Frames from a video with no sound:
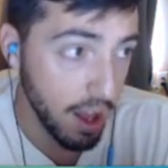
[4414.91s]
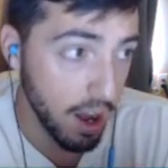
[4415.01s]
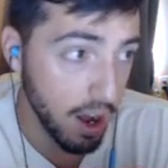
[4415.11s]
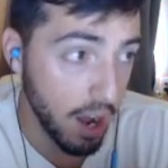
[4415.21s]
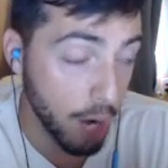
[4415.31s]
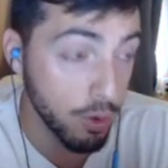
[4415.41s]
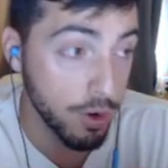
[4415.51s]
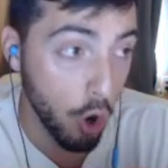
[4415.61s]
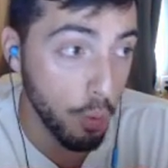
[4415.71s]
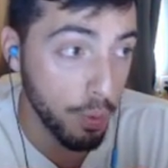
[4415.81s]
uh, I would
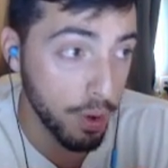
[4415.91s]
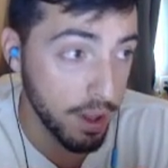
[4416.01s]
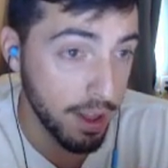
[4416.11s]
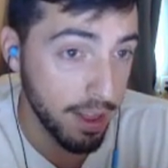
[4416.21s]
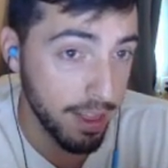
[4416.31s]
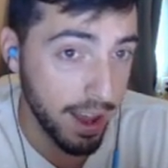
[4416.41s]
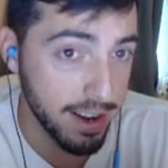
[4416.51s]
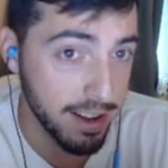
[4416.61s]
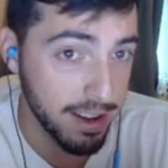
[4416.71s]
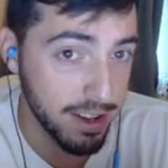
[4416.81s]
hope that
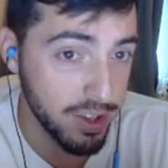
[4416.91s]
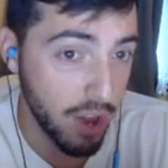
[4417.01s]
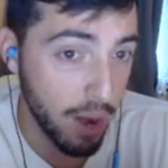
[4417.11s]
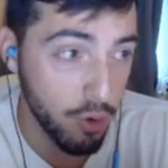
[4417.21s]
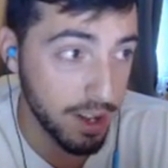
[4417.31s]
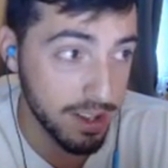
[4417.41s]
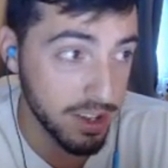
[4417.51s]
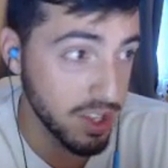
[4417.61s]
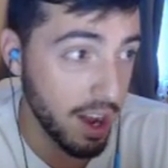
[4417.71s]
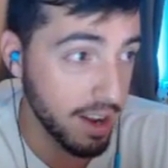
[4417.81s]
Damwon does
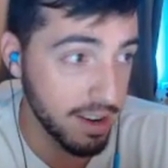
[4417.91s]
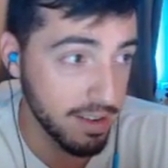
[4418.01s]
not